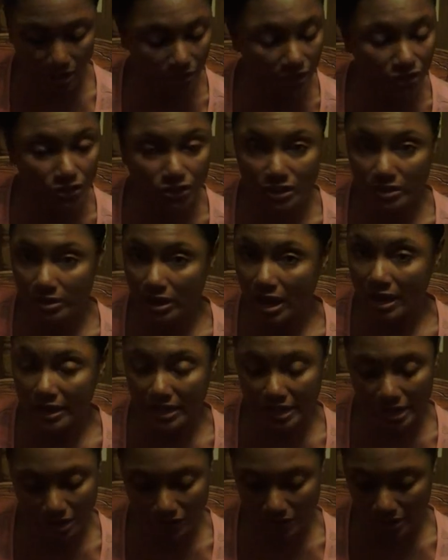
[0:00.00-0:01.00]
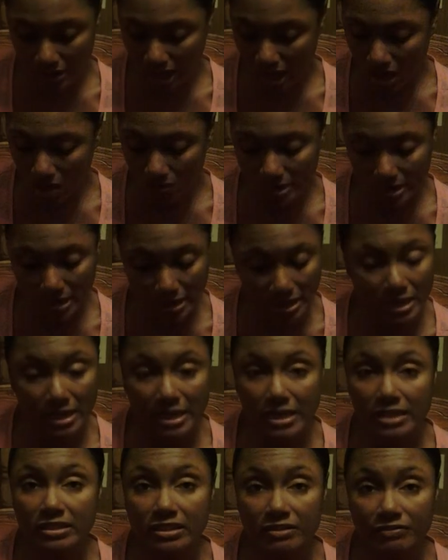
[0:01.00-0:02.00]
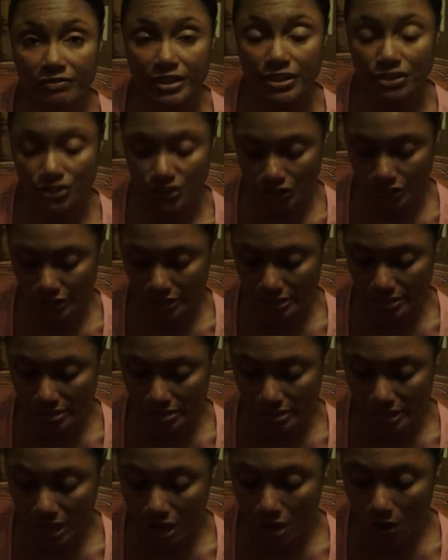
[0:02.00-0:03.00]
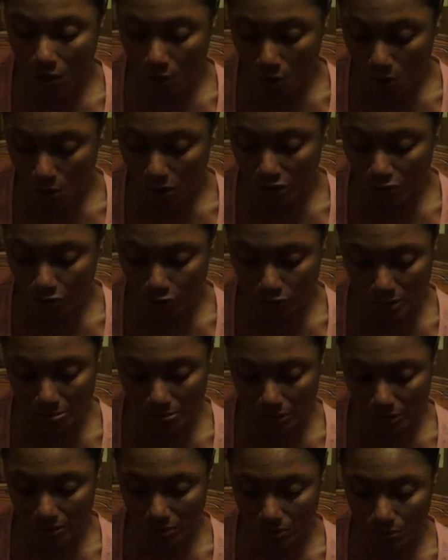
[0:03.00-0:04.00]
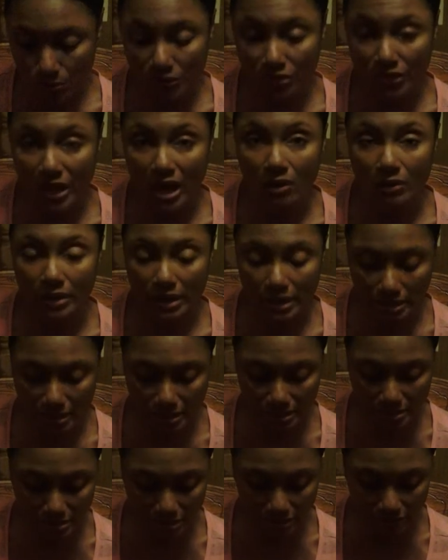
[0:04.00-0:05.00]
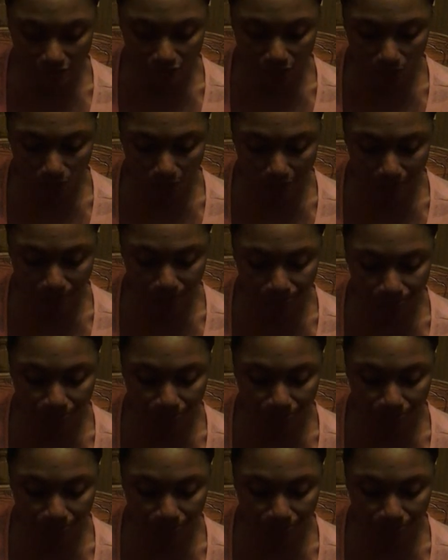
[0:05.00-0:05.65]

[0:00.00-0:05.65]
They should not carry out any interventions or treatment without a consent form.